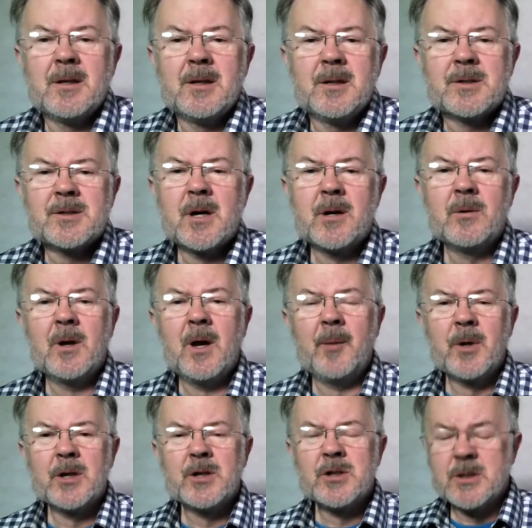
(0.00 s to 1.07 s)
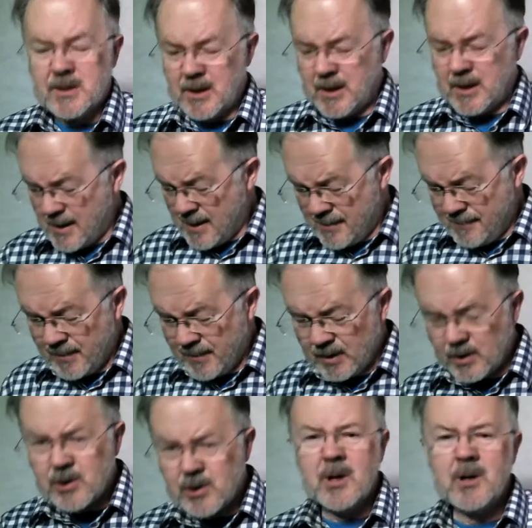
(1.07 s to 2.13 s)
So I'm going to just
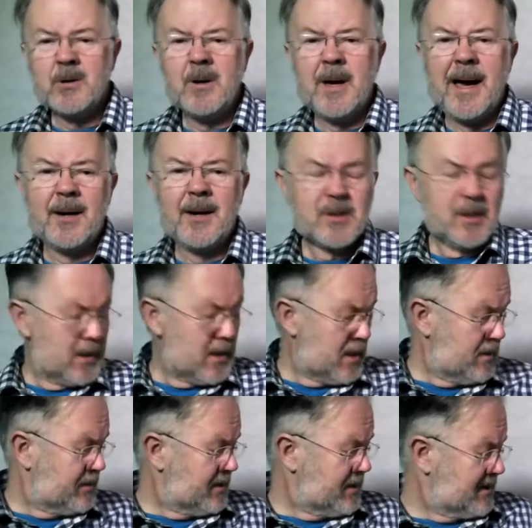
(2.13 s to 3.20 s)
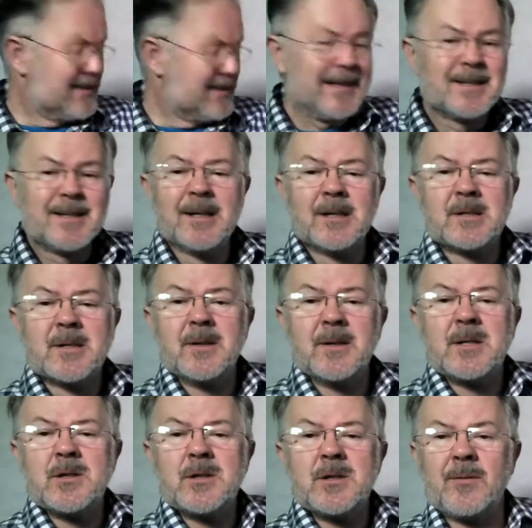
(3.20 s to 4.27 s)
show you how to load the settings in. This
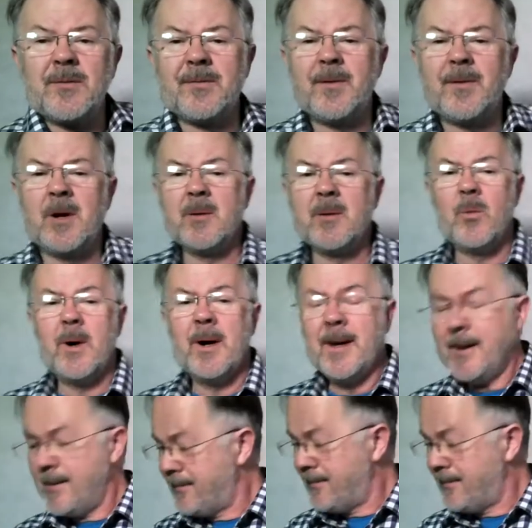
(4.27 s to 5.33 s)
is not firmware.